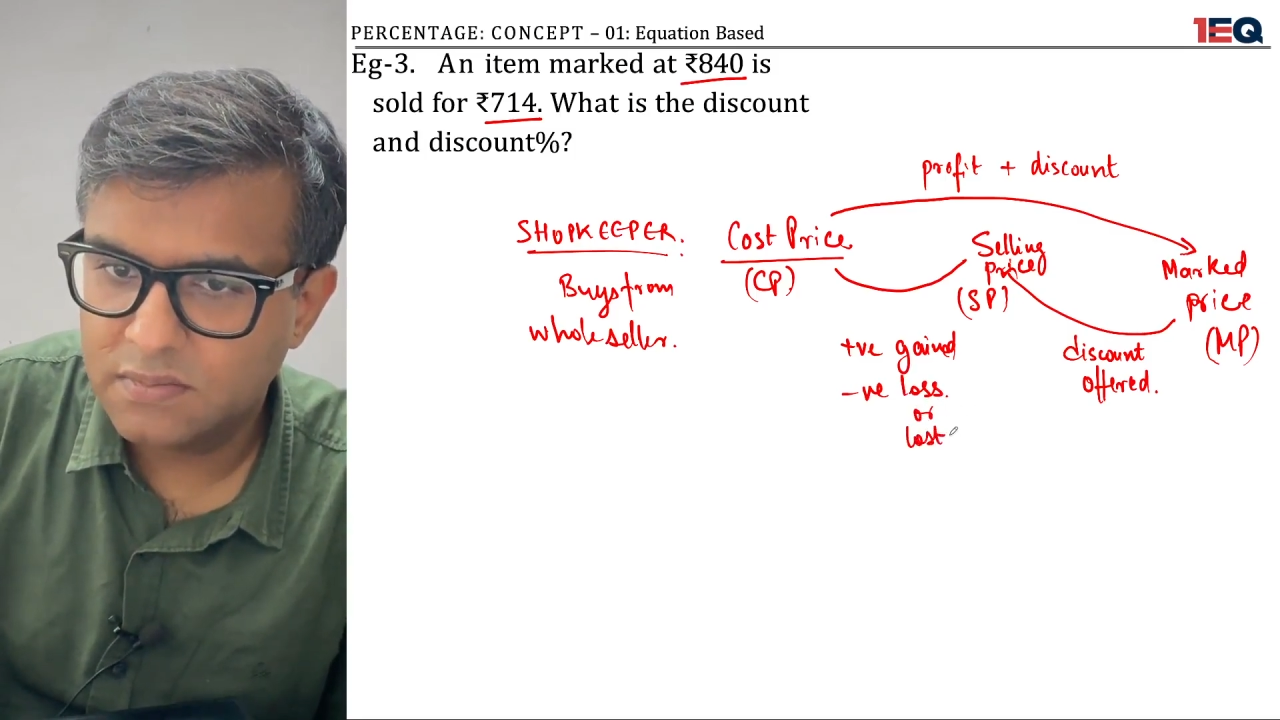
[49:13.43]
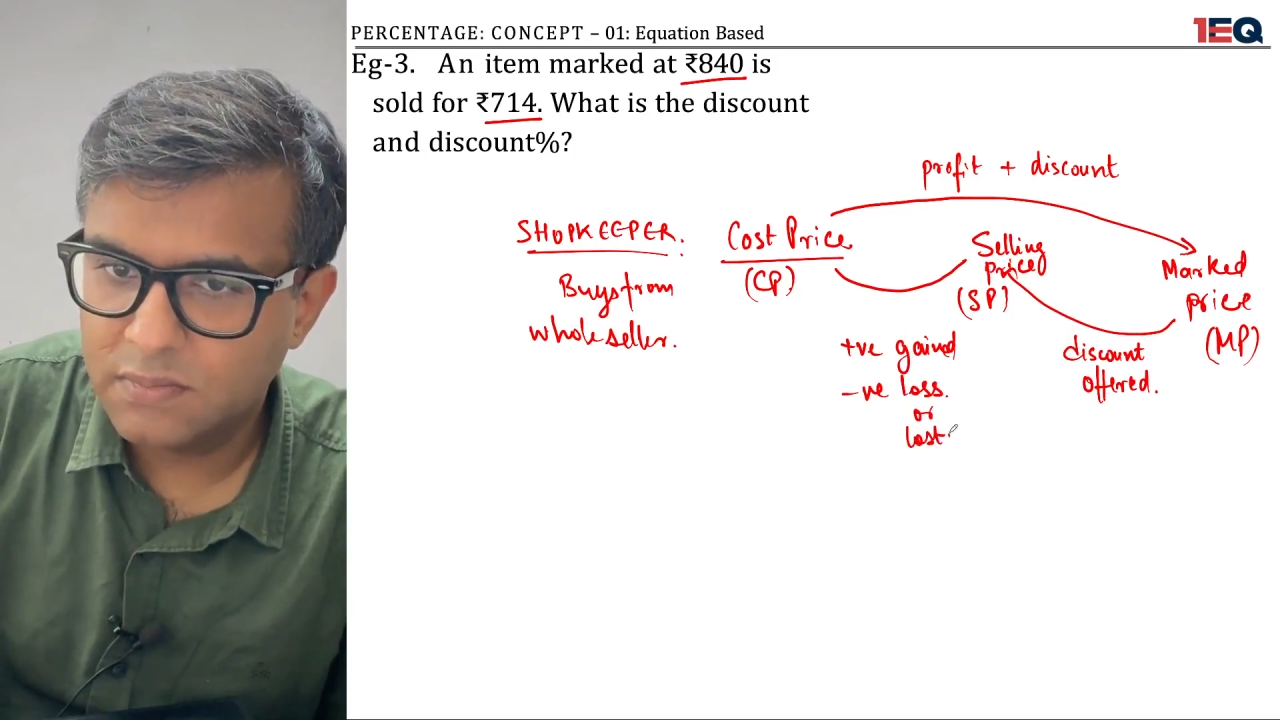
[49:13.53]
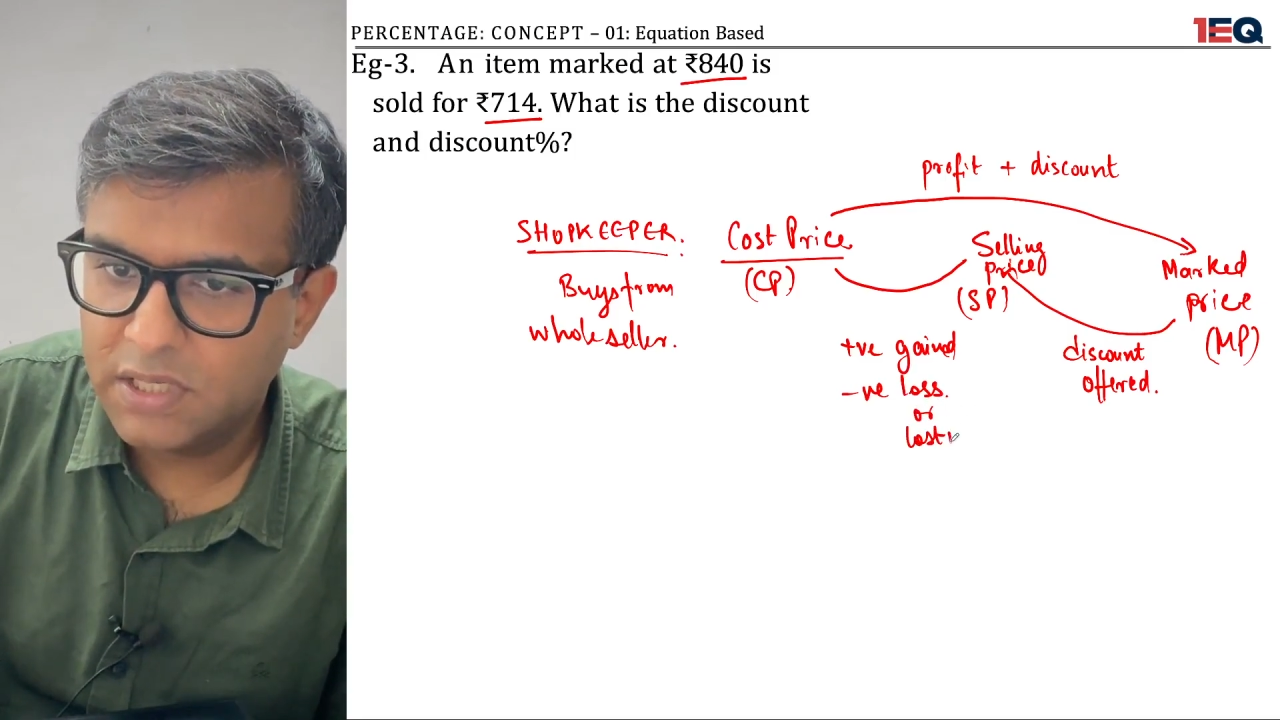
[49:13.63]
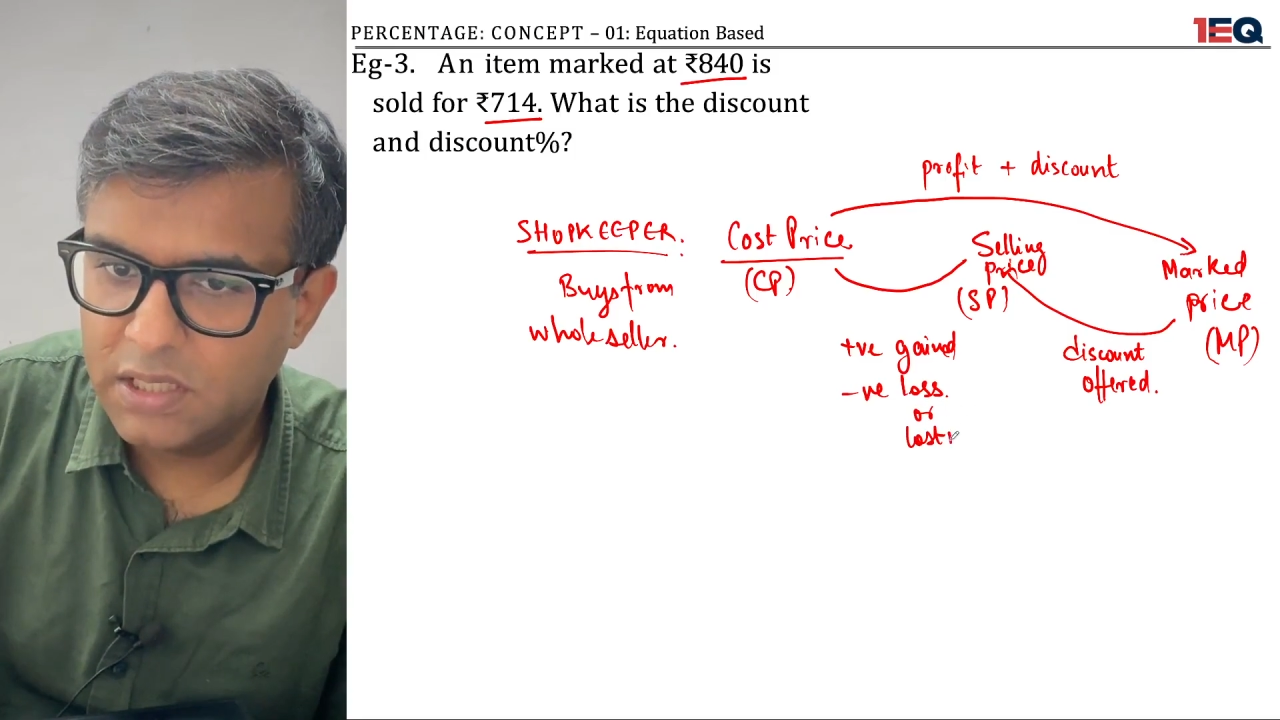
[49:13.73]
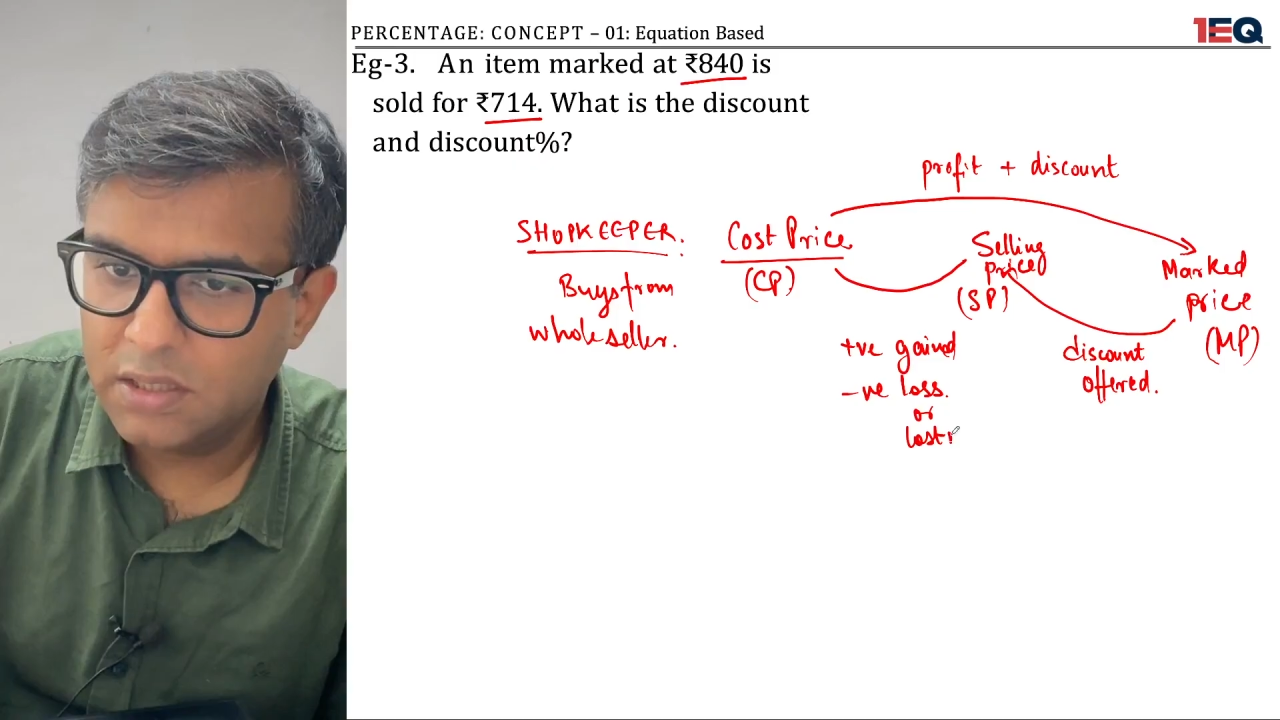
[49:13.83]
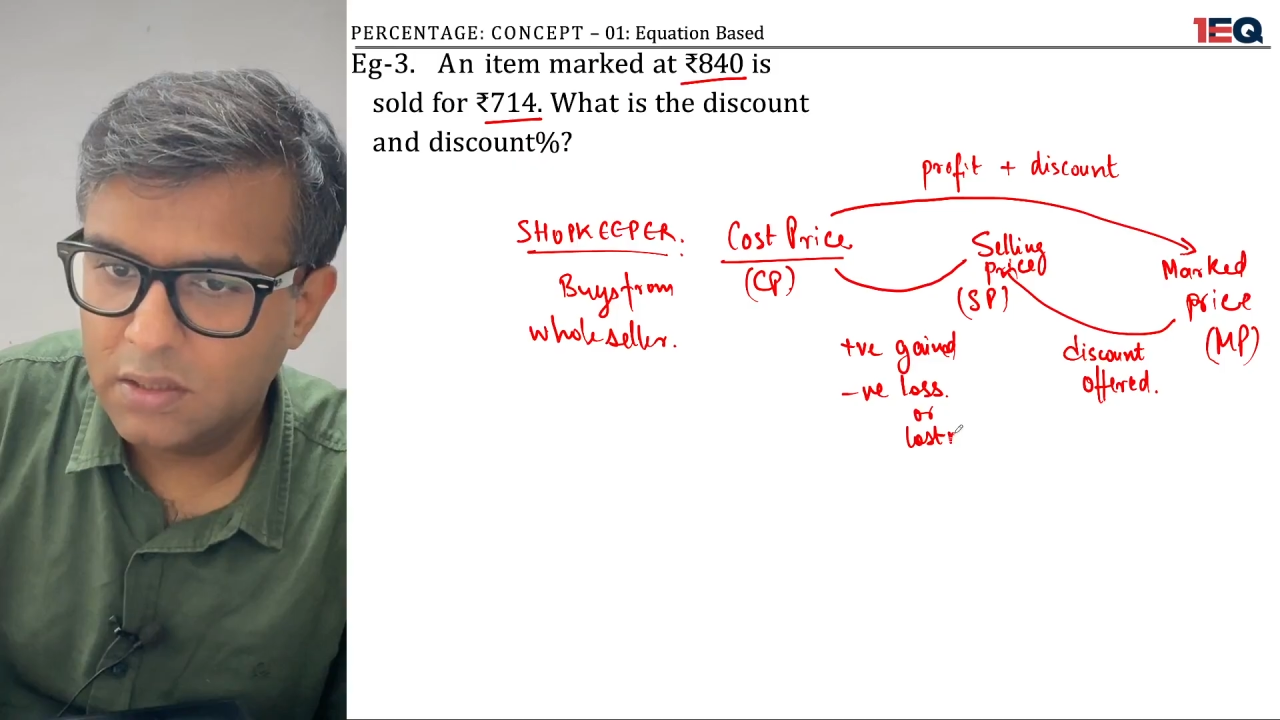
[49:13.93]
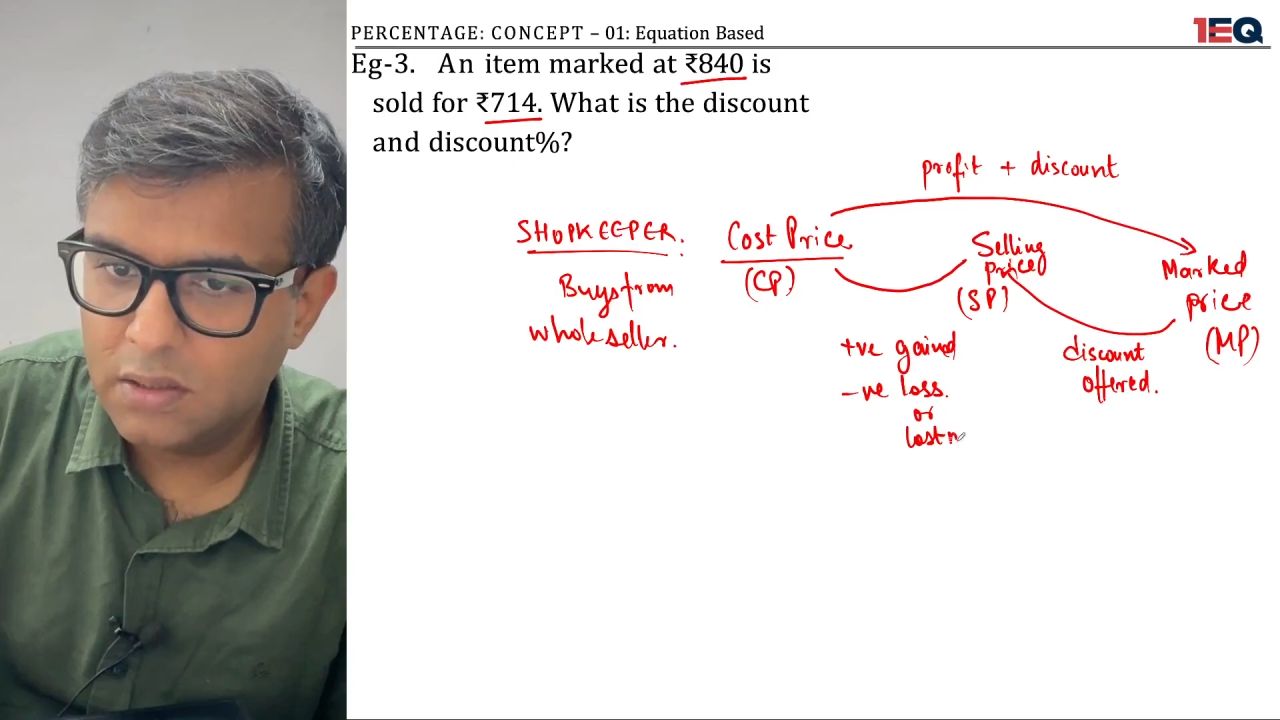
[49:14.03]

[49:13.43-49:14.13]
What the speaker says: money.